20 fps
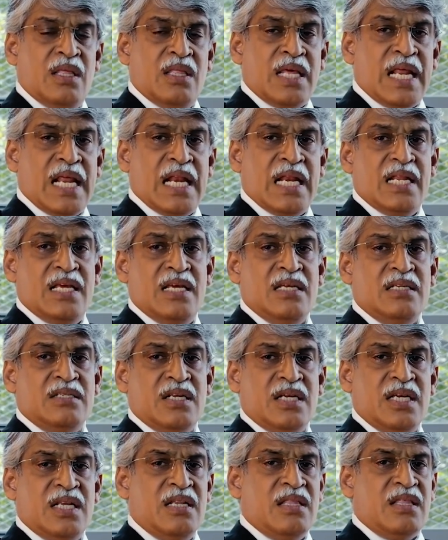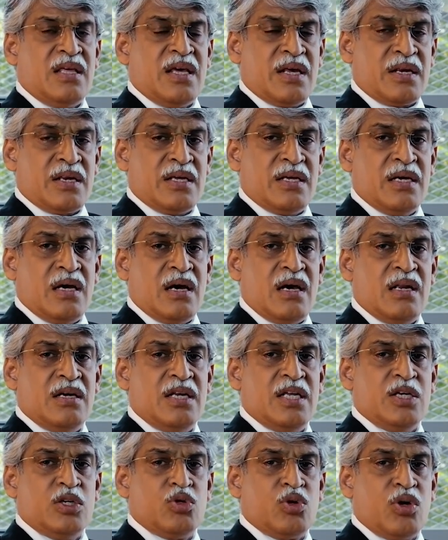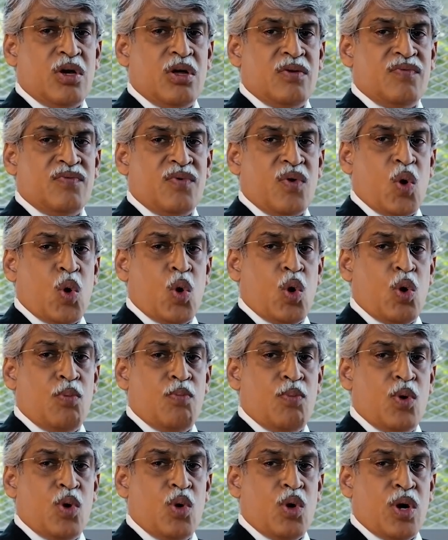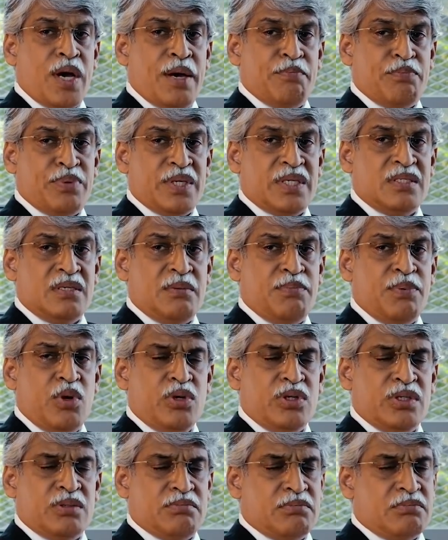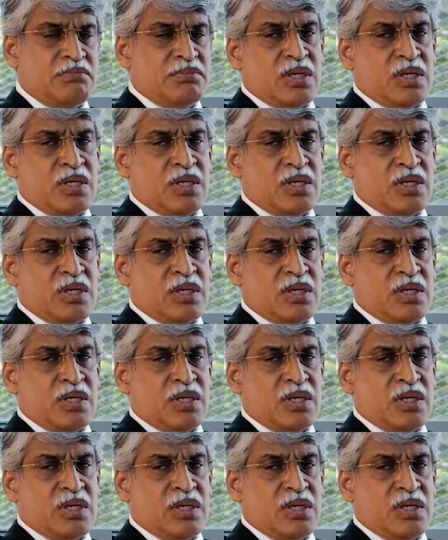that at least in theory 112 or more MPs support him,